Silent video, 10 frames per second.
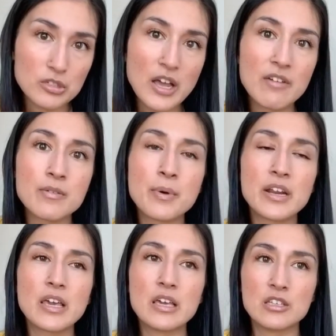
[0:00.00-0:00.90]
Everybody
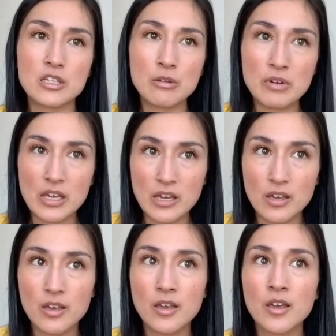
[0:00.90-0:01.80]
is
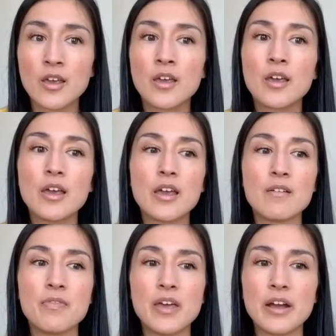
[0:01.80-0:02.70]
unique in
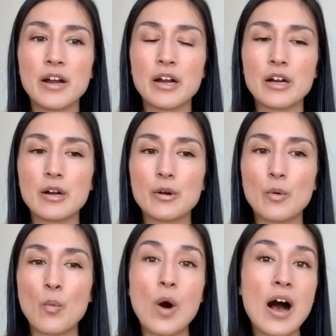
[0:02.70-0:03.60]
their
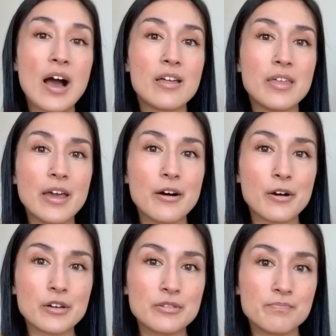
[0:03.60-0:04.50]
why they are
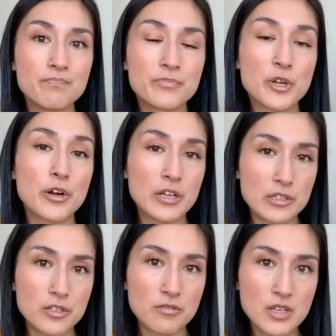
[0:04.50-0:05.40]
turning to
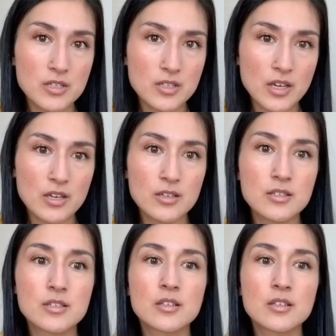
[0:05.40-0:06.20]
these things.